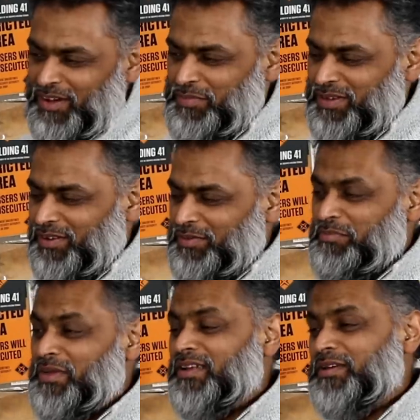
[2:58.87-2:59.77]
I've been
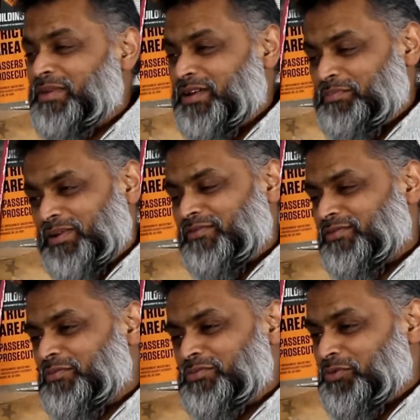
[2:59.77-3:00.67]
on many, many
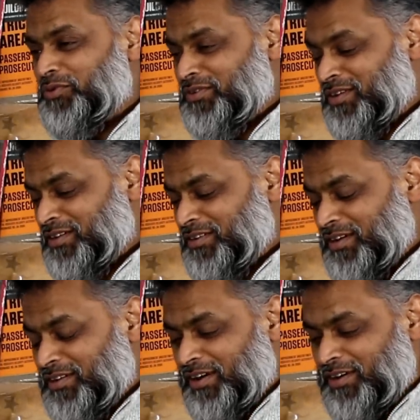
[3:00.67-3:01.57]
platforms, more than
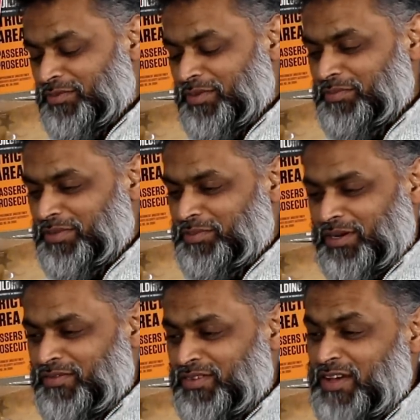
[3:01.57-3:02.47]
I can remember,
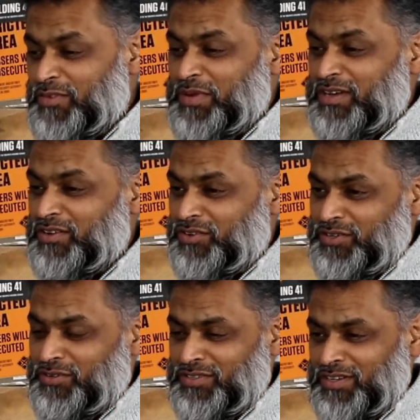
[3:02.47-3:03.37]
but I've never been
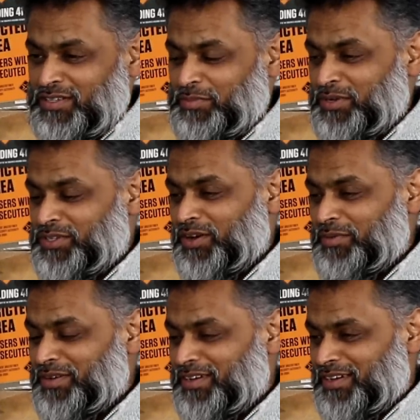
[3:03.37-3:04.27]
introduced as a
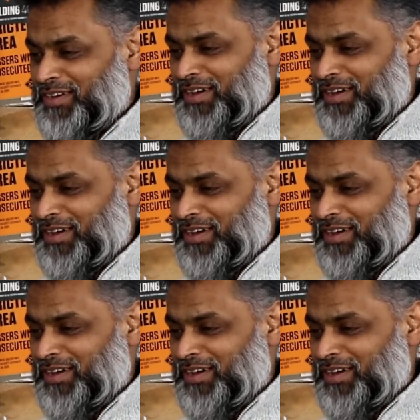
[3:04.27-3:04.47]
Punjabi